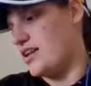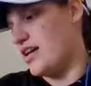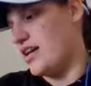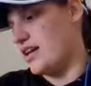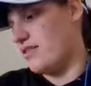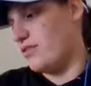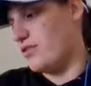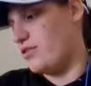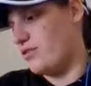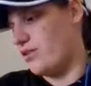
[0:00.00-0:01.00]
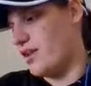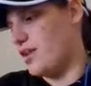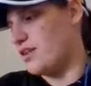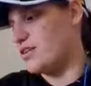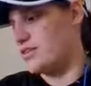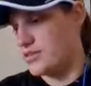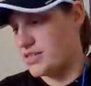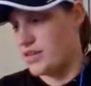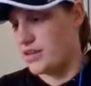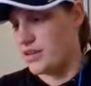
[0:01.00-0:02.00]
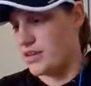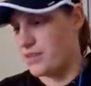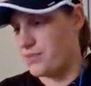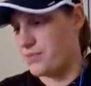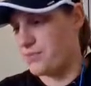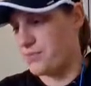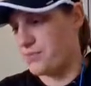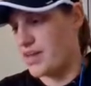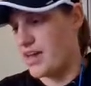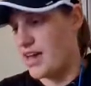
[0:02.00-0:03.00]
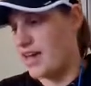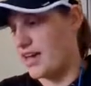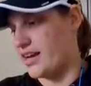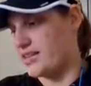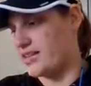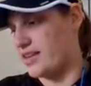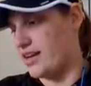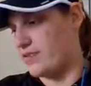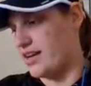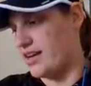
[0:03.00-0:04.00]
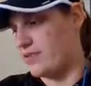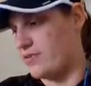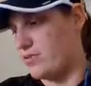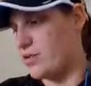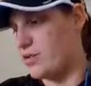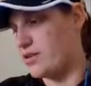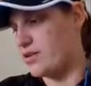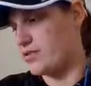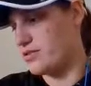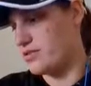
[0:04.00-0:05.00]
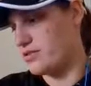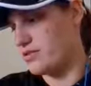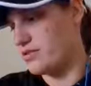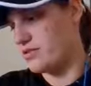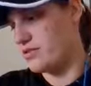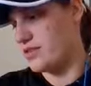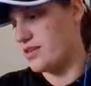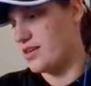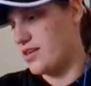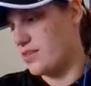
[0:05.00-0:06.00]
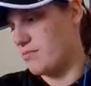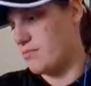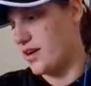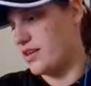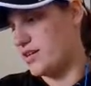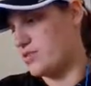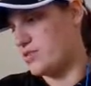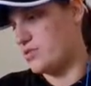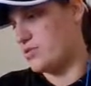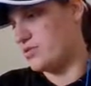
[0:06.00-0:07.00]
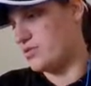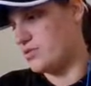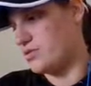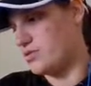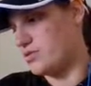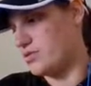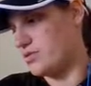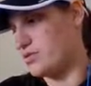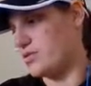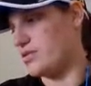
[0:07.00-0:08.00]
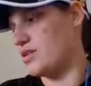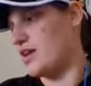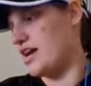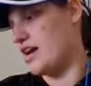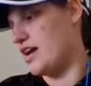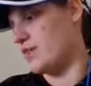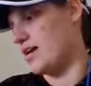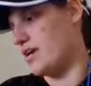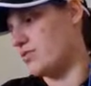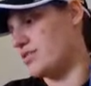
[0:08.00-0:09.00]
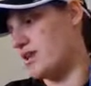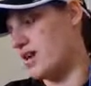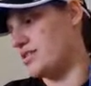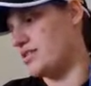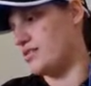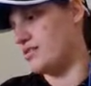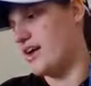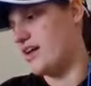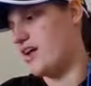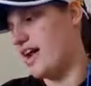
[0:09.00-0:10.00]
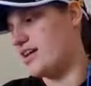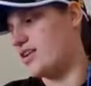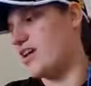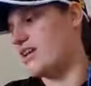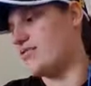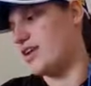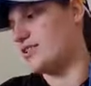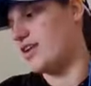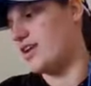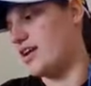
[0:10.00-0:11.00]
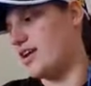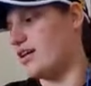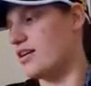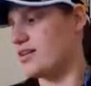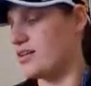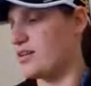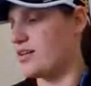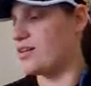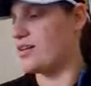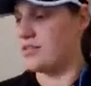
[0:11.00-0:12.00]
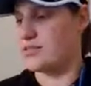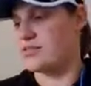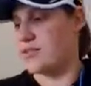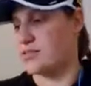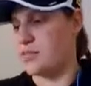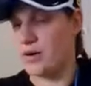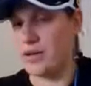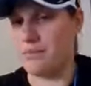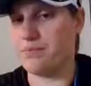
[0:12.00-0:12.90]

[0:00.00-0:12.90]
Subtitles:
negative 3d. And I still have negative 4 minus 2, and my equal sign still there, and negative 18 stays put.